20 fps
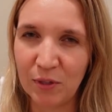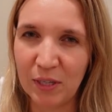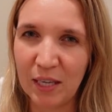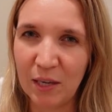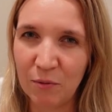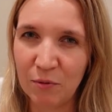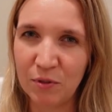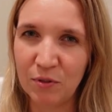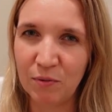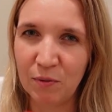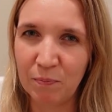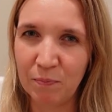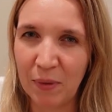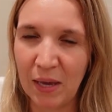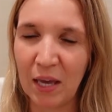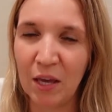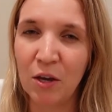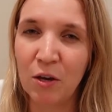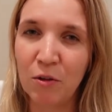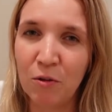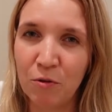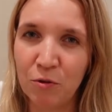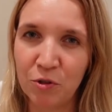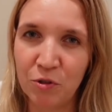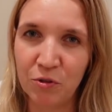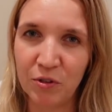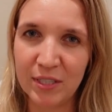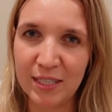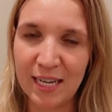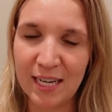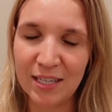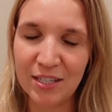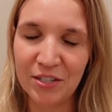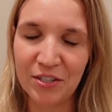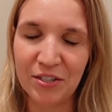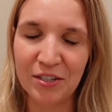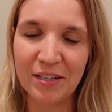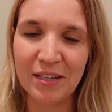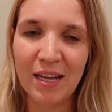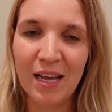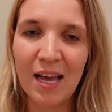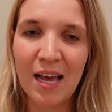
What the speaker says: He was paying closer attention,